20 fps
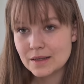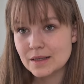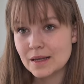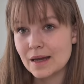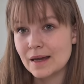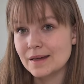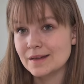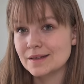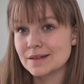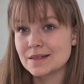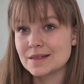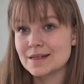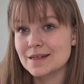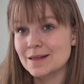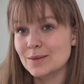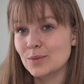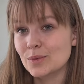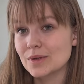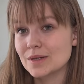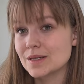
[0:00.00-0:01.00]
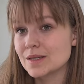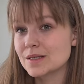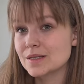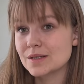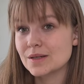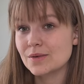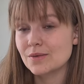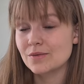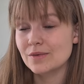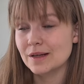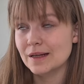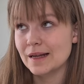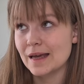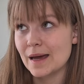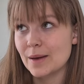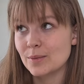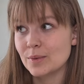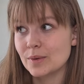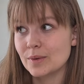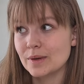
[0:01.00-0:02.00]
and she was really
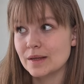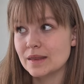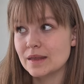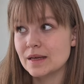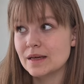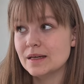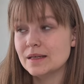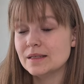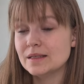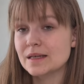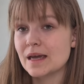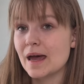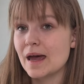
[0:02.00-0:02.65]
happy with it.